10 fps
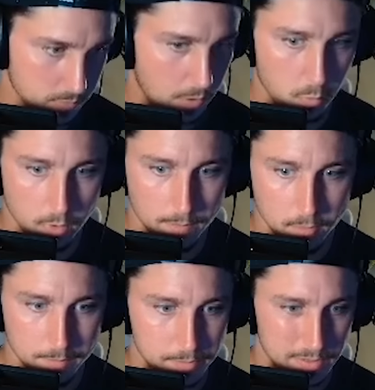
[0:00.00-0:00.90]
got one
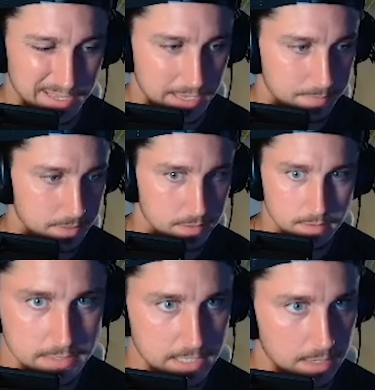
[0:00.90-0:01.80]
more play, K B.
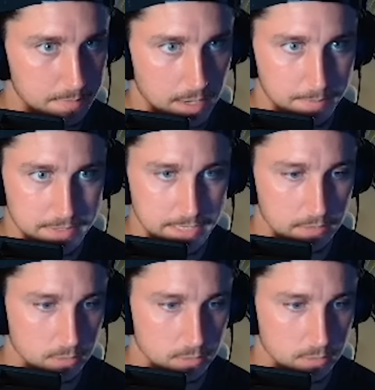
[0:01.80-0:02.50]
It's got to be up and down,